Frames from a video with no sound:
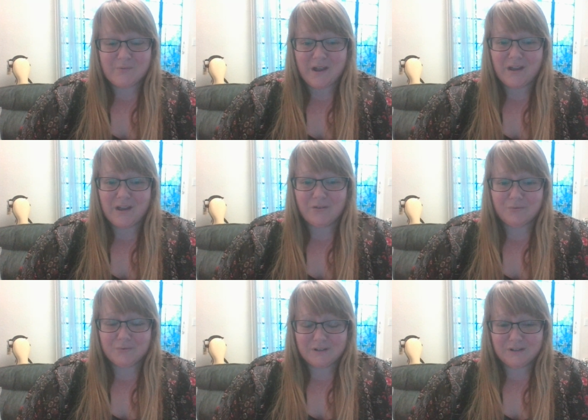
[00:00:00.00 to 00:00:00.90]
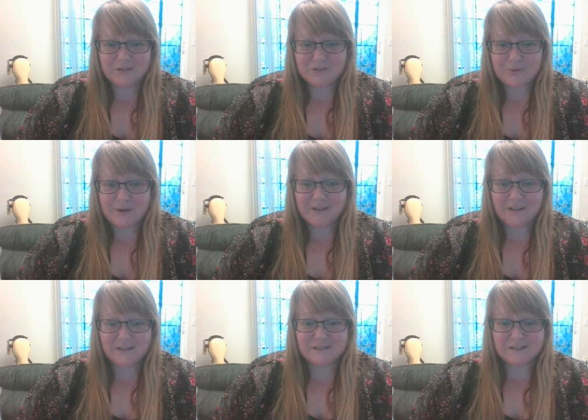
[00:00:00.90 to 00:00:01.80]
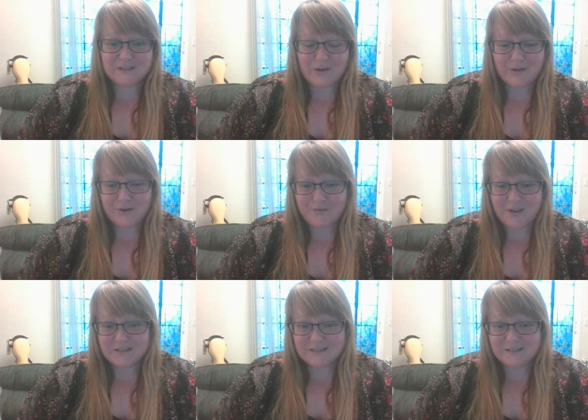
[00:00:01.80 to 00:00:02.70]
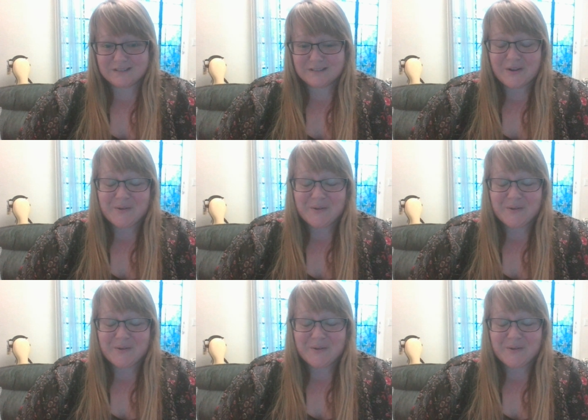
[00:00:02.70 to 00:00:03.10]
I have really enjoyed getting to see all your faces.